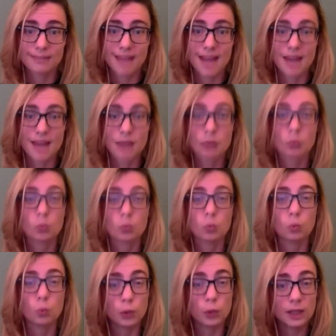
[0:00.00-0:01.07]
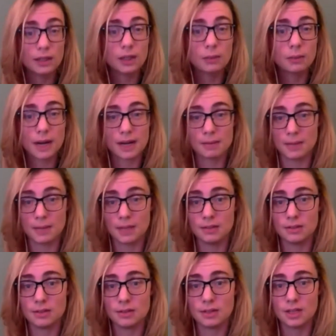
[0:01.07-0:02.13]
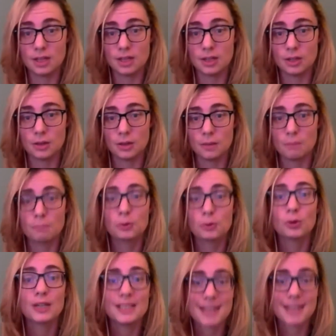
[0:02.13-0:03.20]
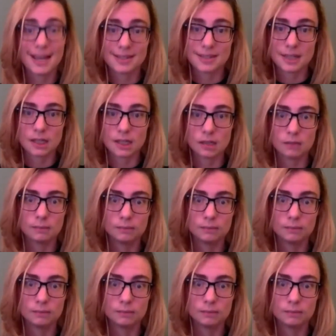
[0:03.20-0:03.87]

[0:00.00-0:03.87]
I really recommend pre-testing,